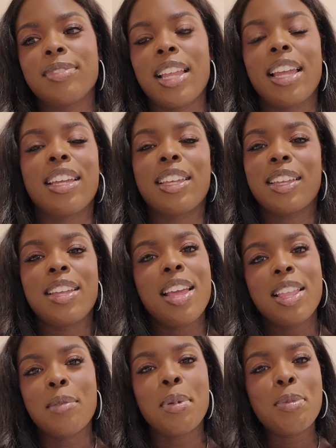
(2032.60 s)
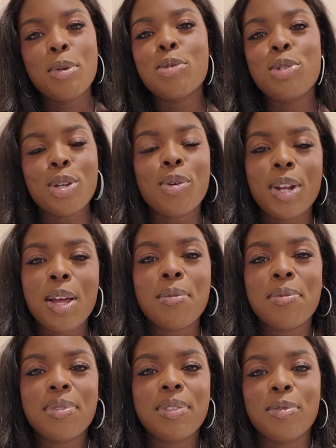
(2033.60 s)
like the people who showed
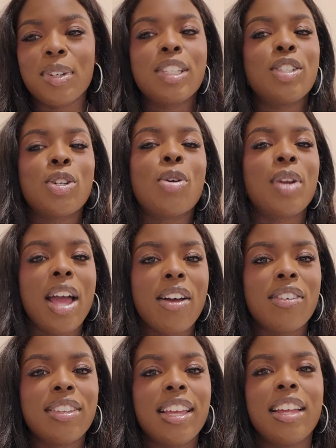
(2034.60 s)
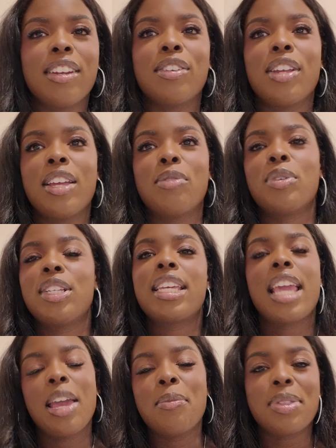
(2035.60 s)
up really showed out and, and really
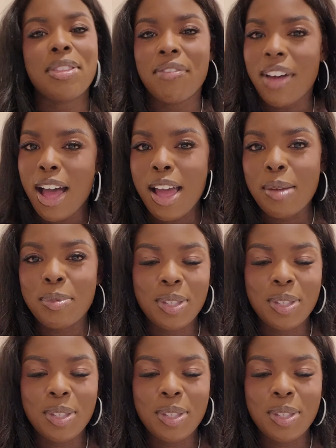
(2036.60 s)
came with the vibe.